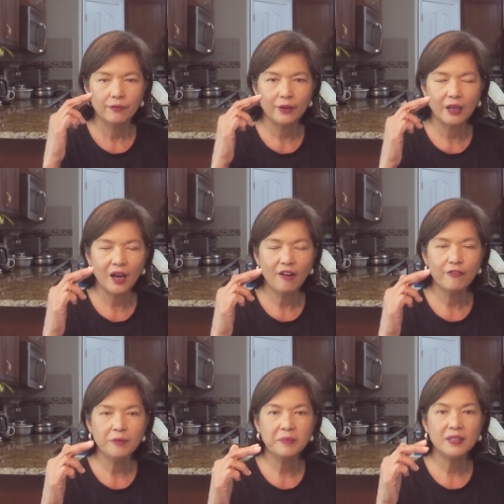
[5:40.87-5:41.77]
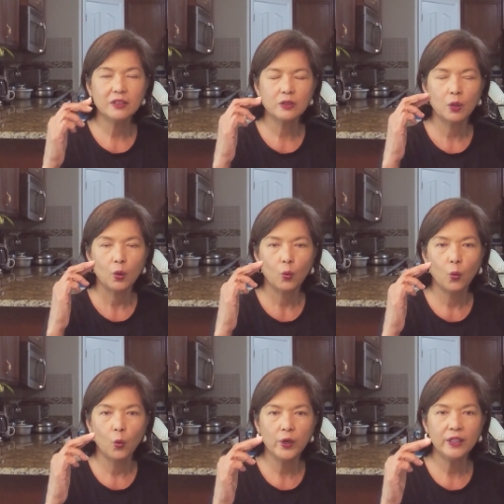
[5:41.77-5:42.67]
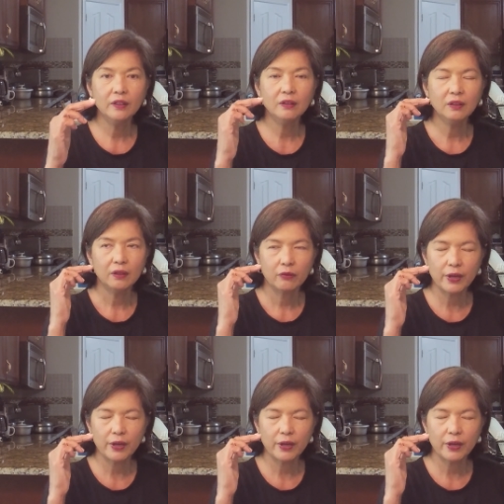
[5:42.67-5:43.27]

the government will